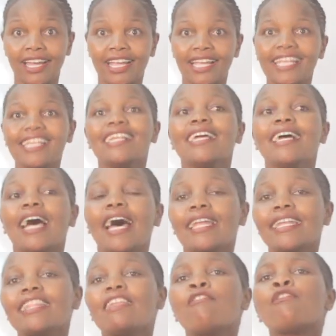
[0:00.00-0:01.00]

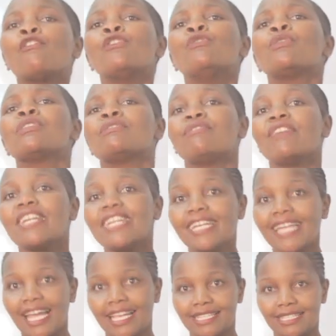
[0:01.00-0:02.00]
and the food was very
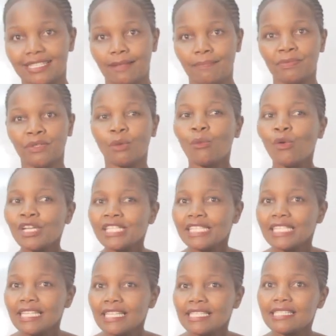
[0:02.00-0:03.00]
nice,
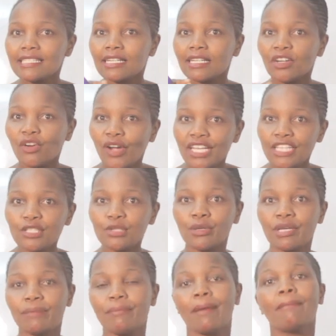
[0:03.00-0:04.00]
what is going to
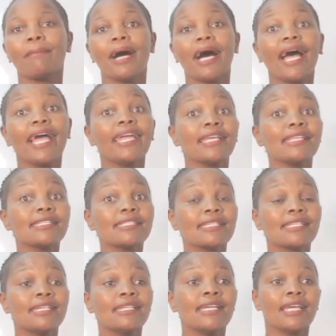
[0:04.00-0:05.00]
remember
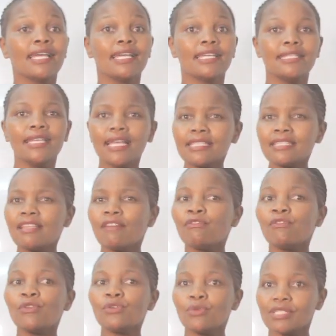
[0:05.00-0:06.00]
is, yes, the
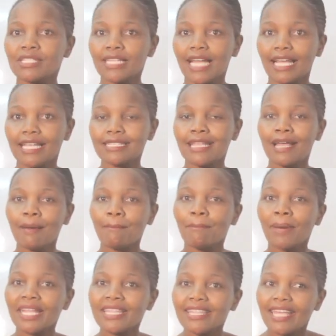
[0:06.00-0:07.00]
food was nice,
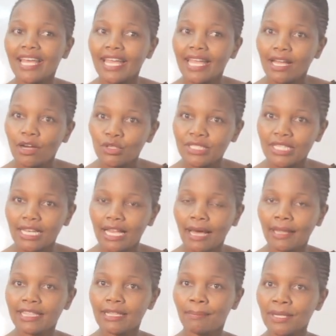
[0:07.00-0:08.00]
but
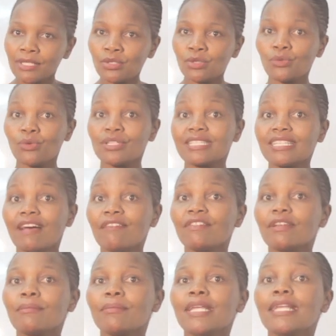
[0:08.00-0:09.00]
the person who was
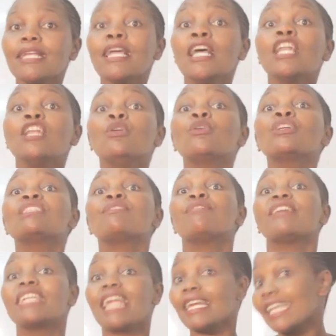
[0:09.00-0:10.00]
serving me looked
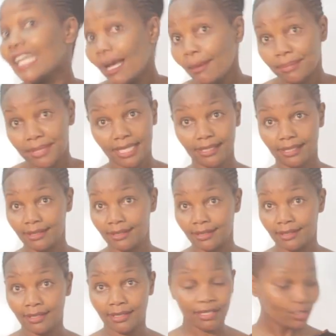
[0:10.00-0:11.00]
very unkempt.
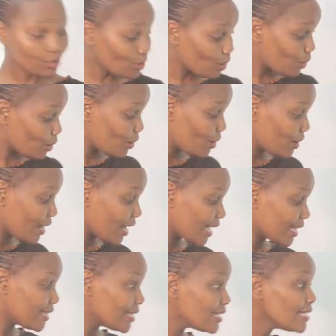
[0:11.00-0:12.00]
So
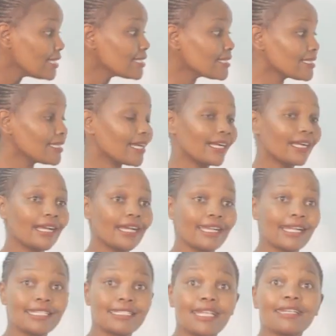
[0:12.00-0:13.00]
this
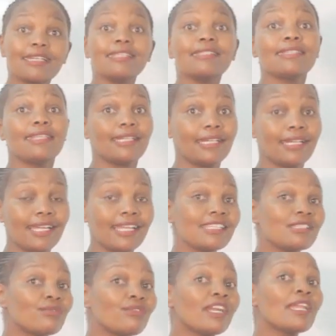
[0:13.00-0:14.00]
characteristic
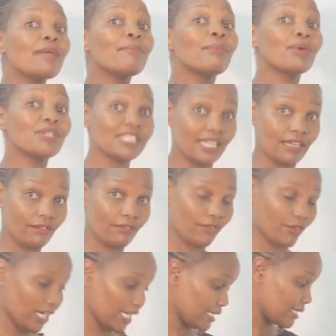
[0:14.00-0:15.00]
is very important
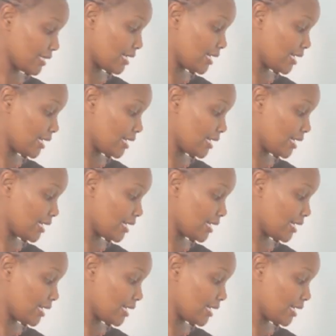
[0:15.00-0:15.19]
for us.